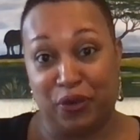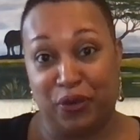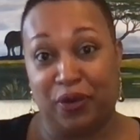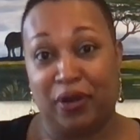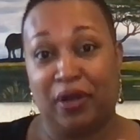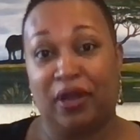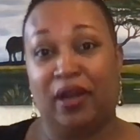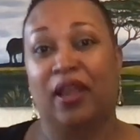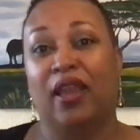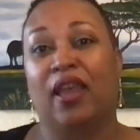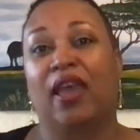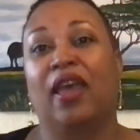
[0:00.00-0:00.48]

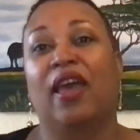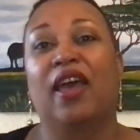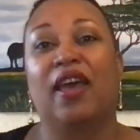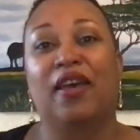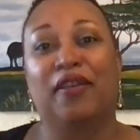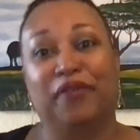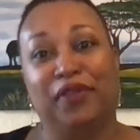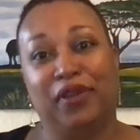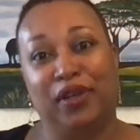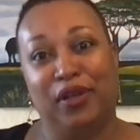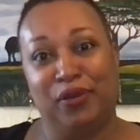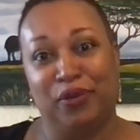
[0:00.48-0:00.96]
your
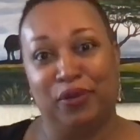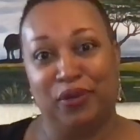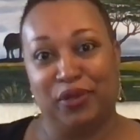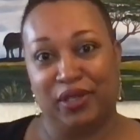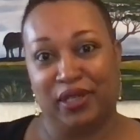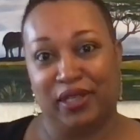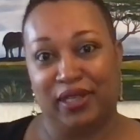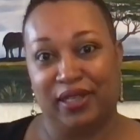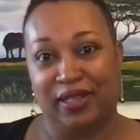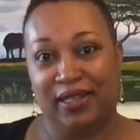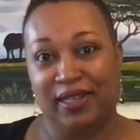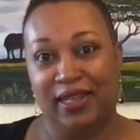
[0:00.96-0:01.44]

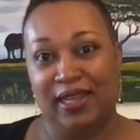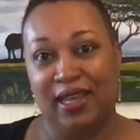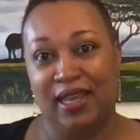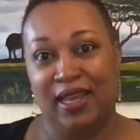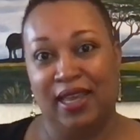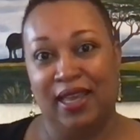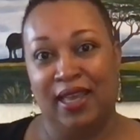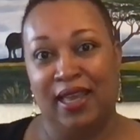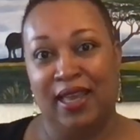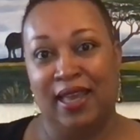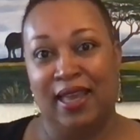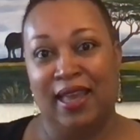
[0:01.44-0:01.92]
evolution.
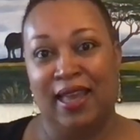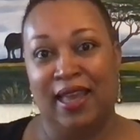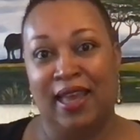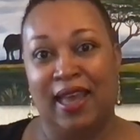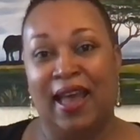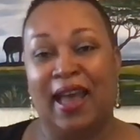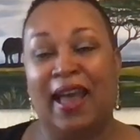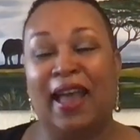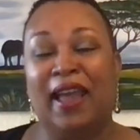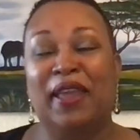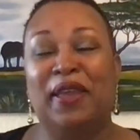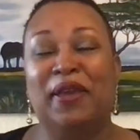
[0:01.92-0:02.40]

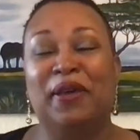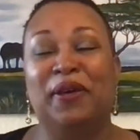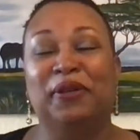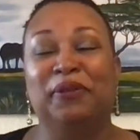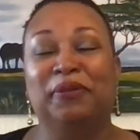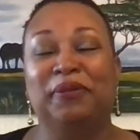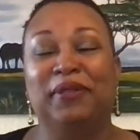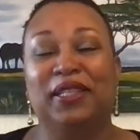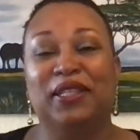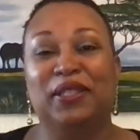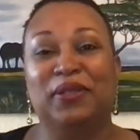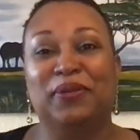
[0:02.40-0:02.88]
I
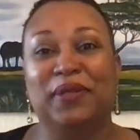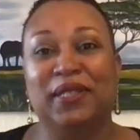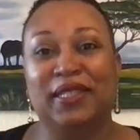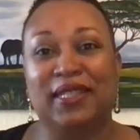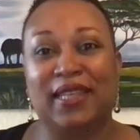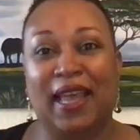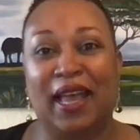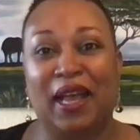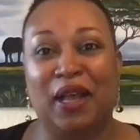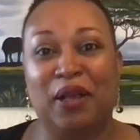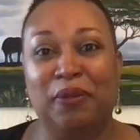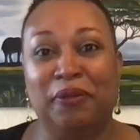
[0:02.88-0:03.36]
hope this
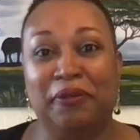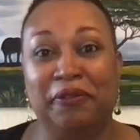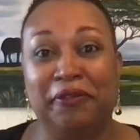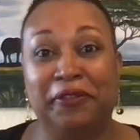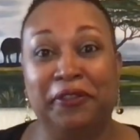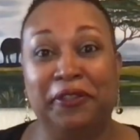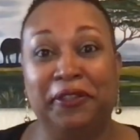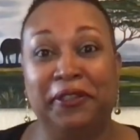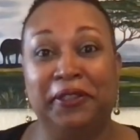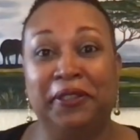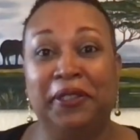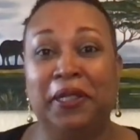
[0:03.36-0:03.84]
was
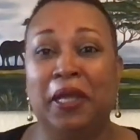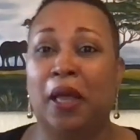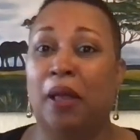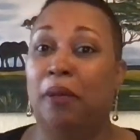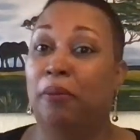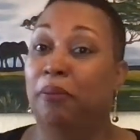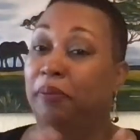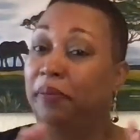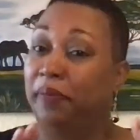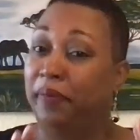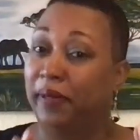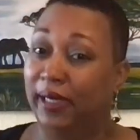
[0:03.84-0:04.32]
helpful.
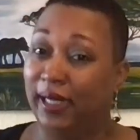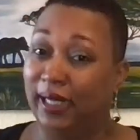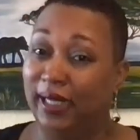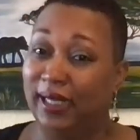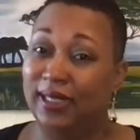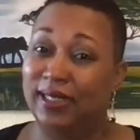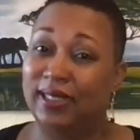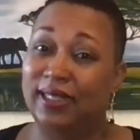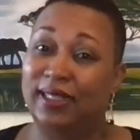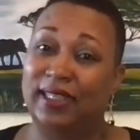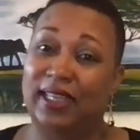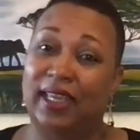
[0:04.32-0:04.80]

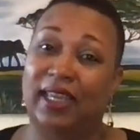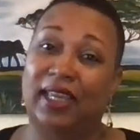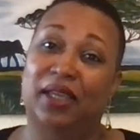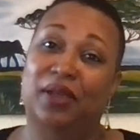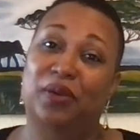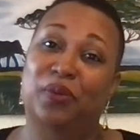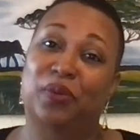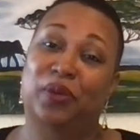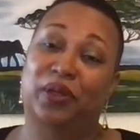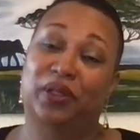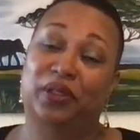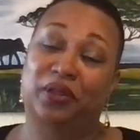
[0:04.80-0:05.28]
Please
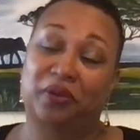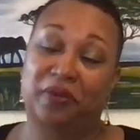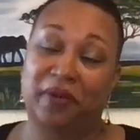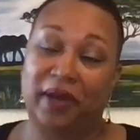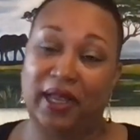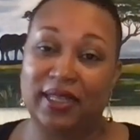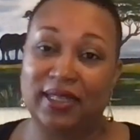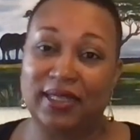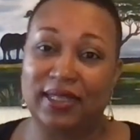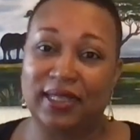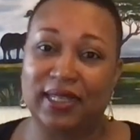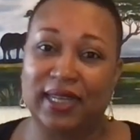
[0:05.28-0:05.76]
take what
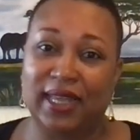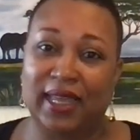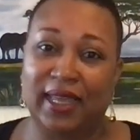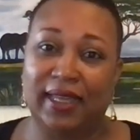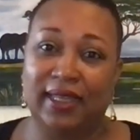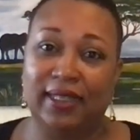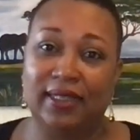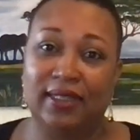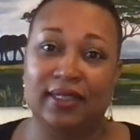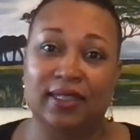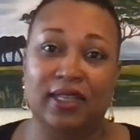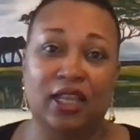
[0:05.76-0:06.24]

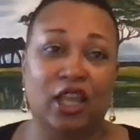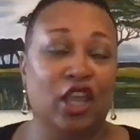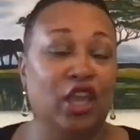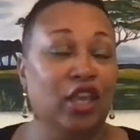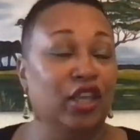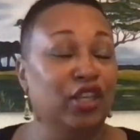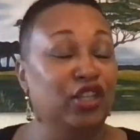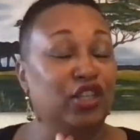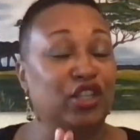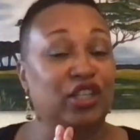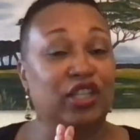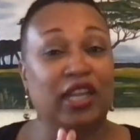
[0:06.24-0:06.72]
resonates,
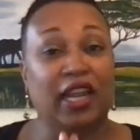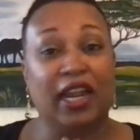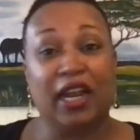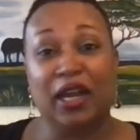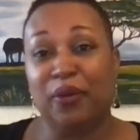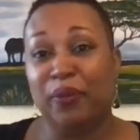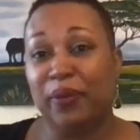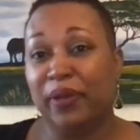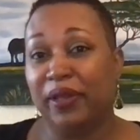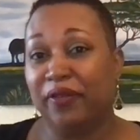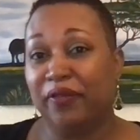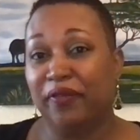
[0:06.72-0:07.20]

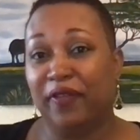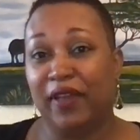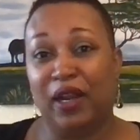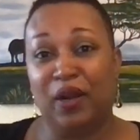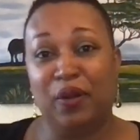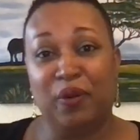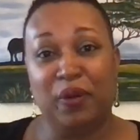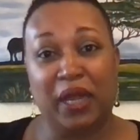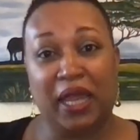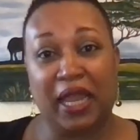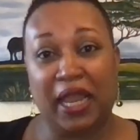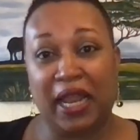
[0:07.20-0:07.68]
share with
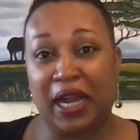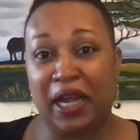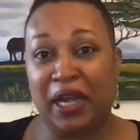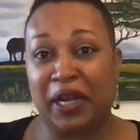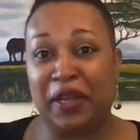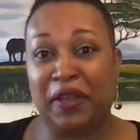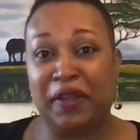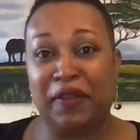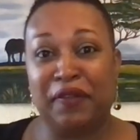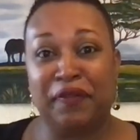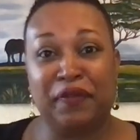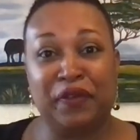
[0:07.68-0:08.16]
fellow
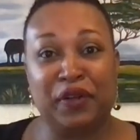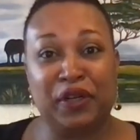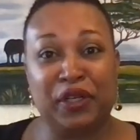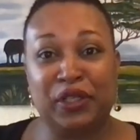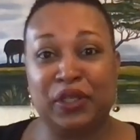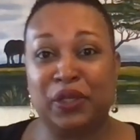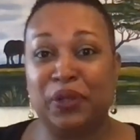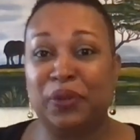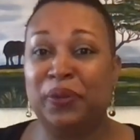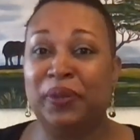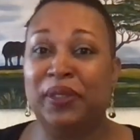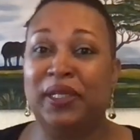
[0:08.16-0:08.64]

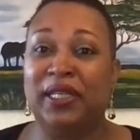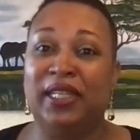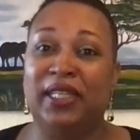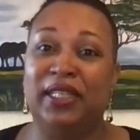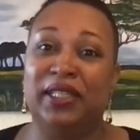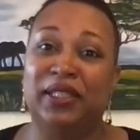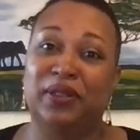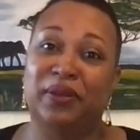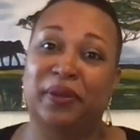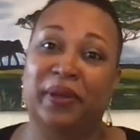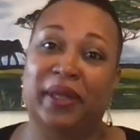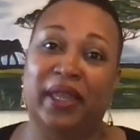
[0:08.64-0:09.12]
caregivers who
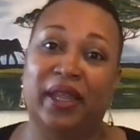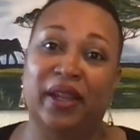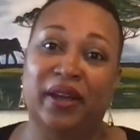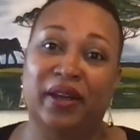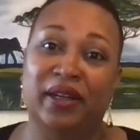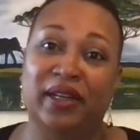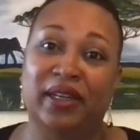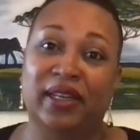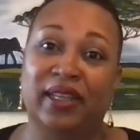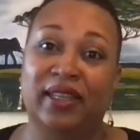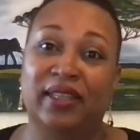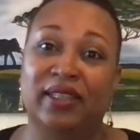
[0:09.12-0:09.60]
need to
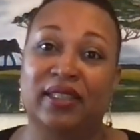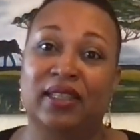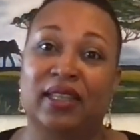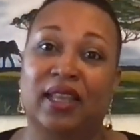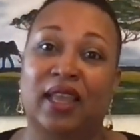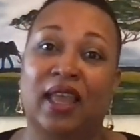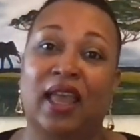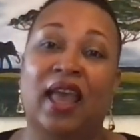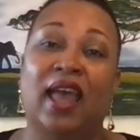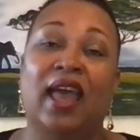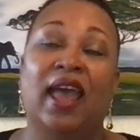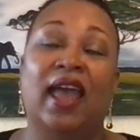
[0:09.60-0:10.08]
hear
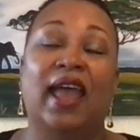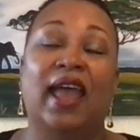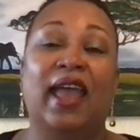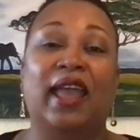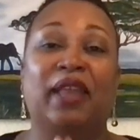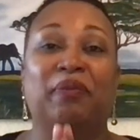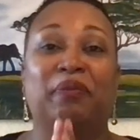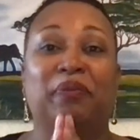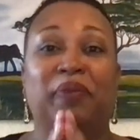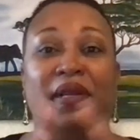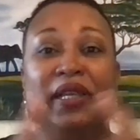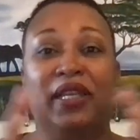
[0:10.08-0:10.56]
this,
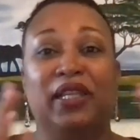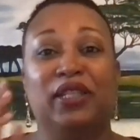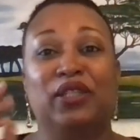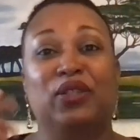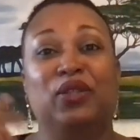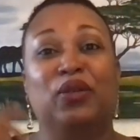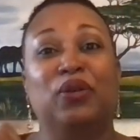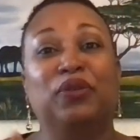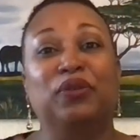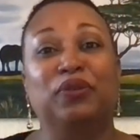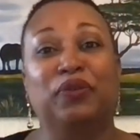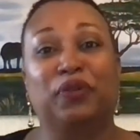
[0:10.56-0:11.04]
and
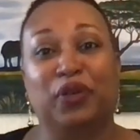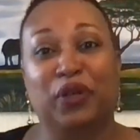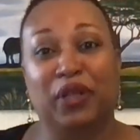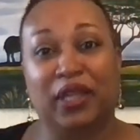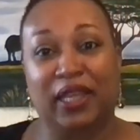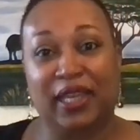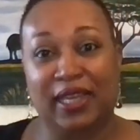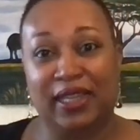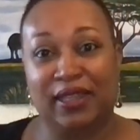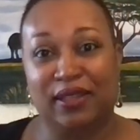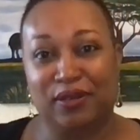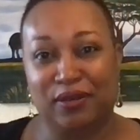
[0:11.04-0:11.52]
please don't
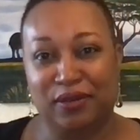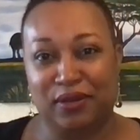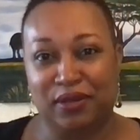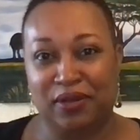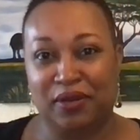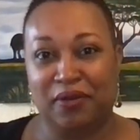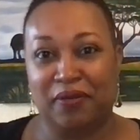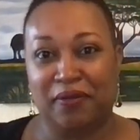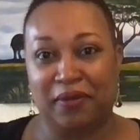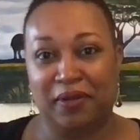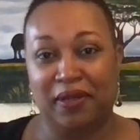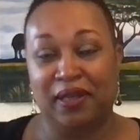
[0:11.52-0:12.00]
forget
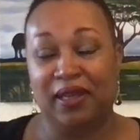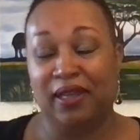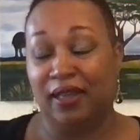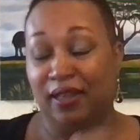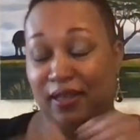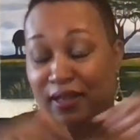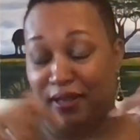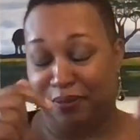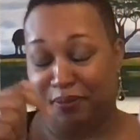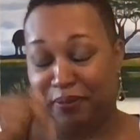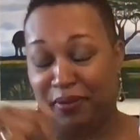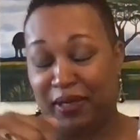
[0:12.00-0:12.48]

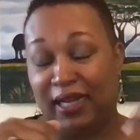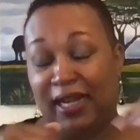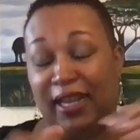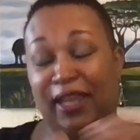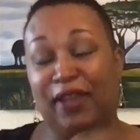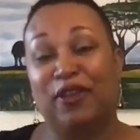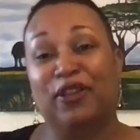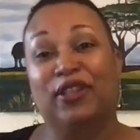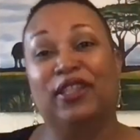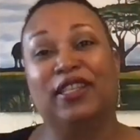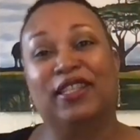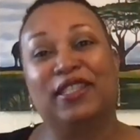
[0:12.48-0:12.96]
to
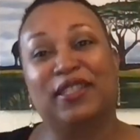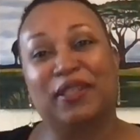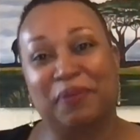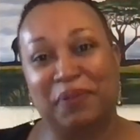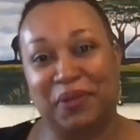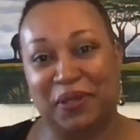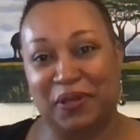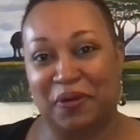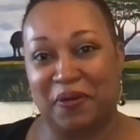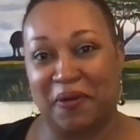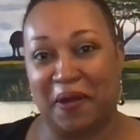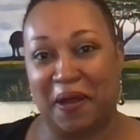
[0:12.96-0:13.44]
click on the
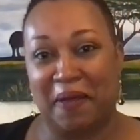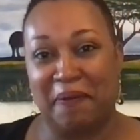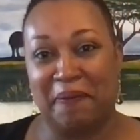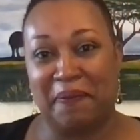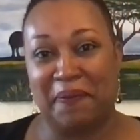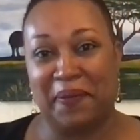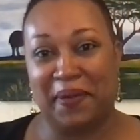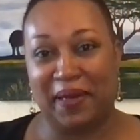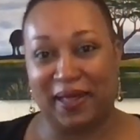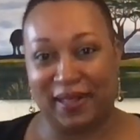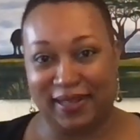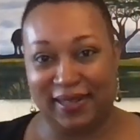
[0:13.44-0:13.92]

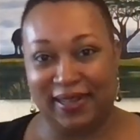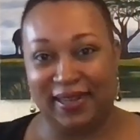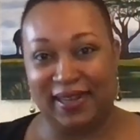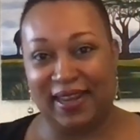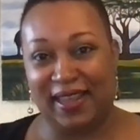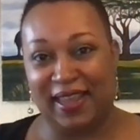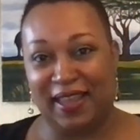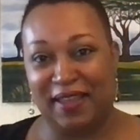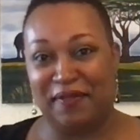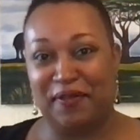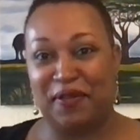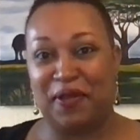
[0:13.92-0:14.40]
subscribe
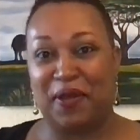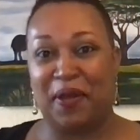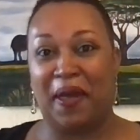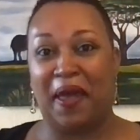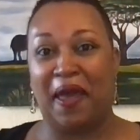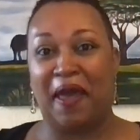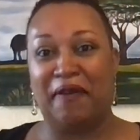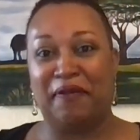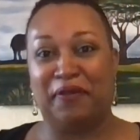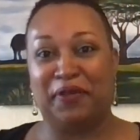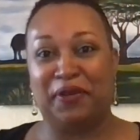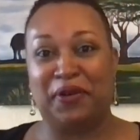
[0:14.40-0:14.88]
button if you
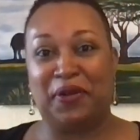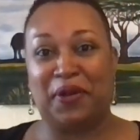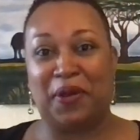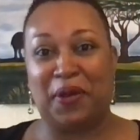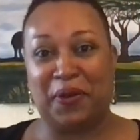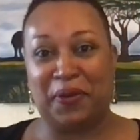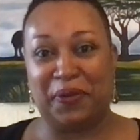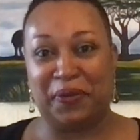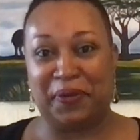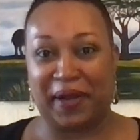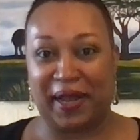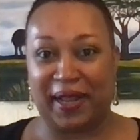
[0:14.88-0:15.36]
haven't
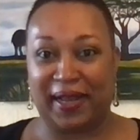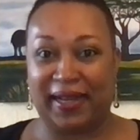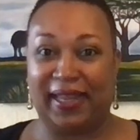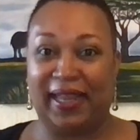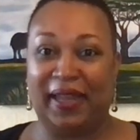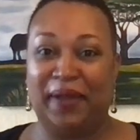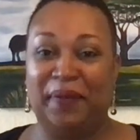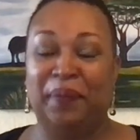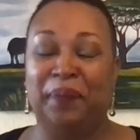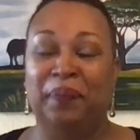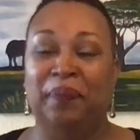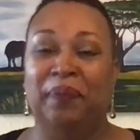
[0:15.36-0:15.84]

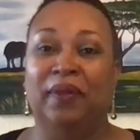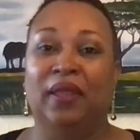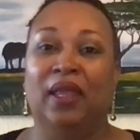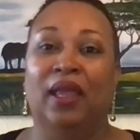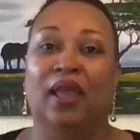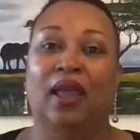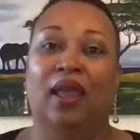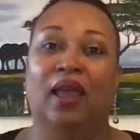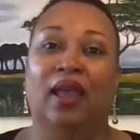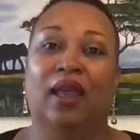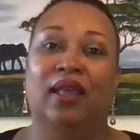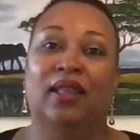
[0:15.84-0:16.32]
already.
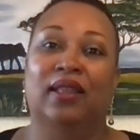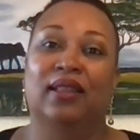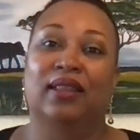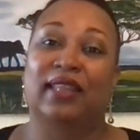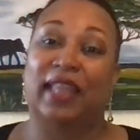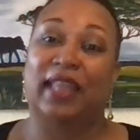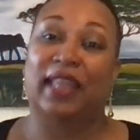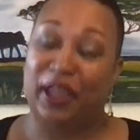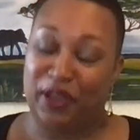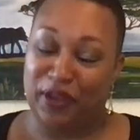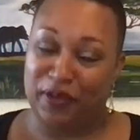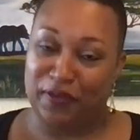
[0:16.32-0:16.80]

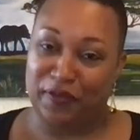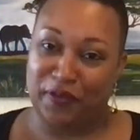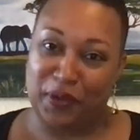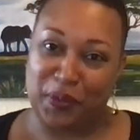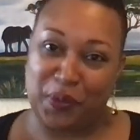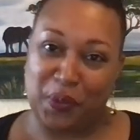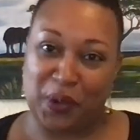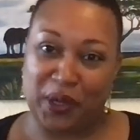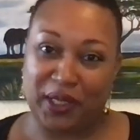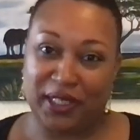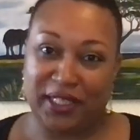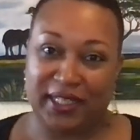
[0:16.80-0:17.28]
Thank you
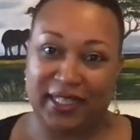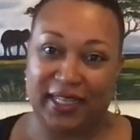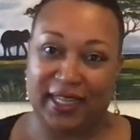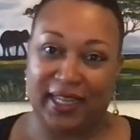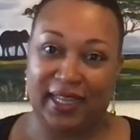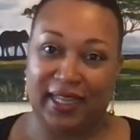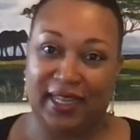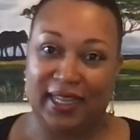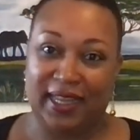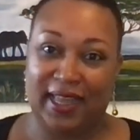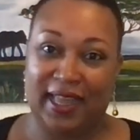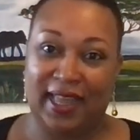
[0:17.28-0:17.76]
for
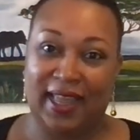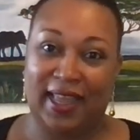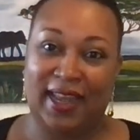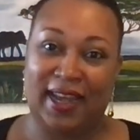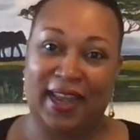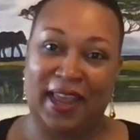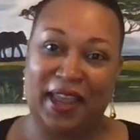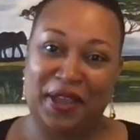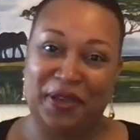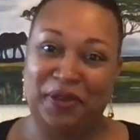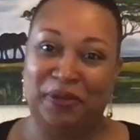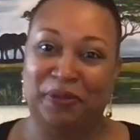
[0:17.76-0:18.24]
watching,
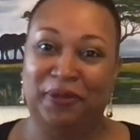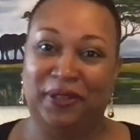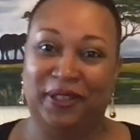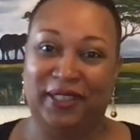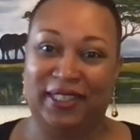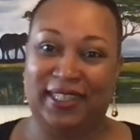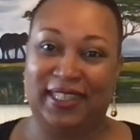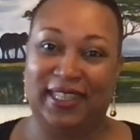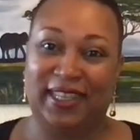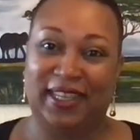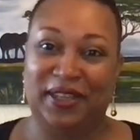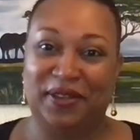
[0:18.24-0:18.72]
and I hope
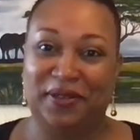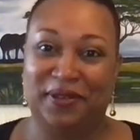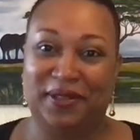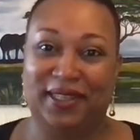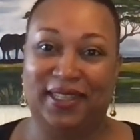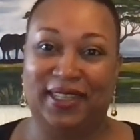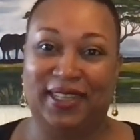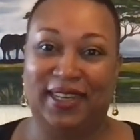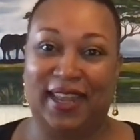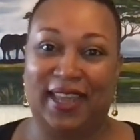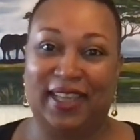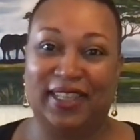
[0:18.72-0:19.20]
to see you
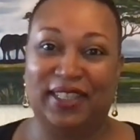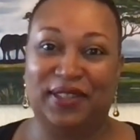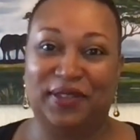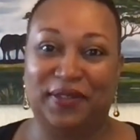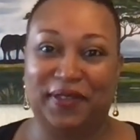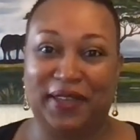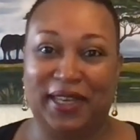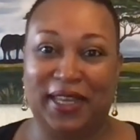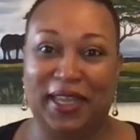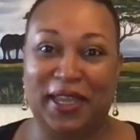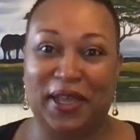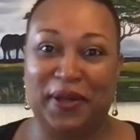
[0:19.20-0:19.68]
in the
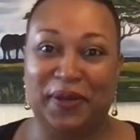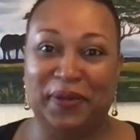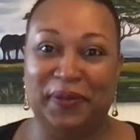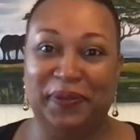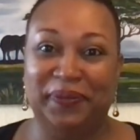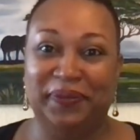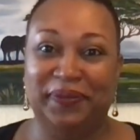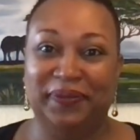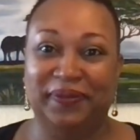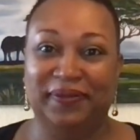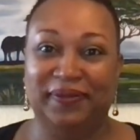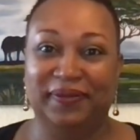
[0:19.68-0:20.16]
next
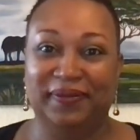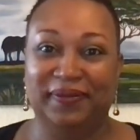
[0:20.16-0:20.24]
video.